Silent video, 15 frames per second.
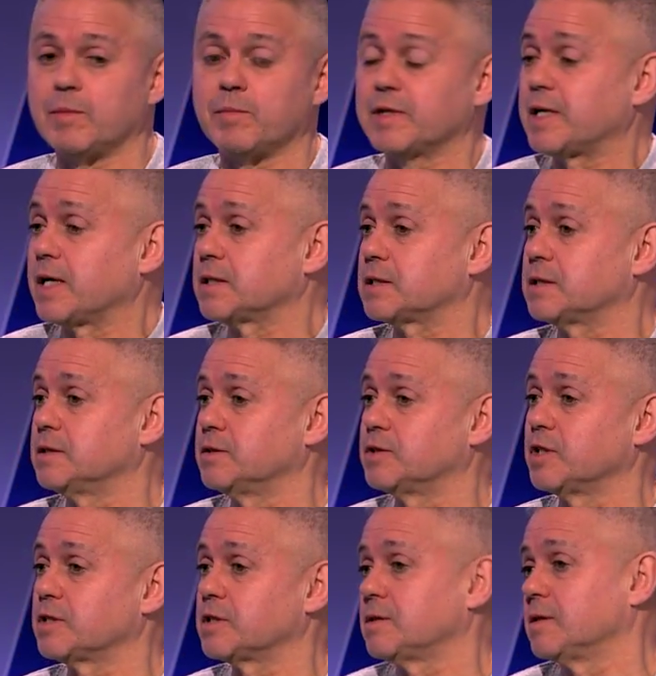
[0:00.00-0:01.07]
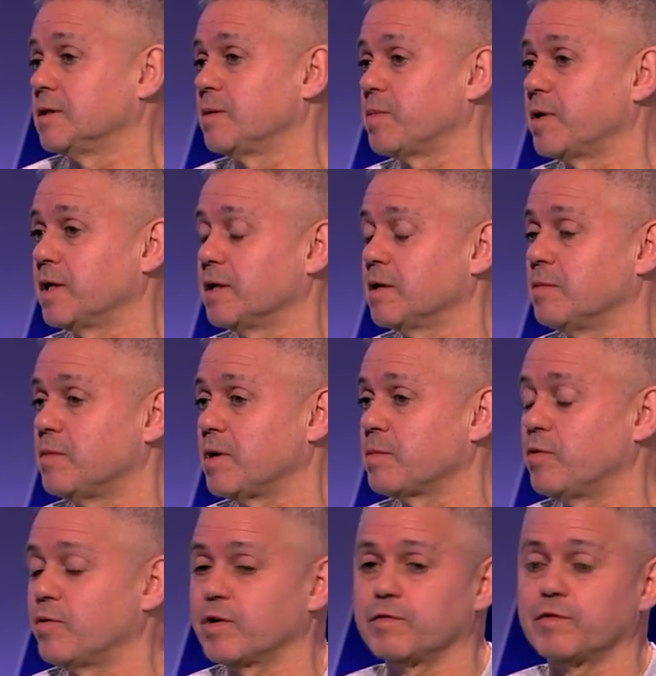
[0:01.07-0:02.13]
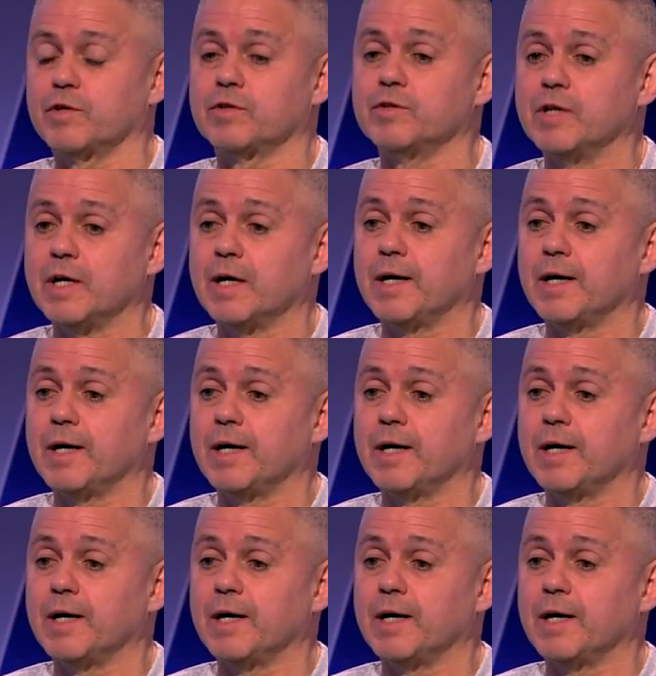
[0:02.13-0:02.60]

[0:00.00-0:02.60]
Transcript: But that's just an opinion and my point of view.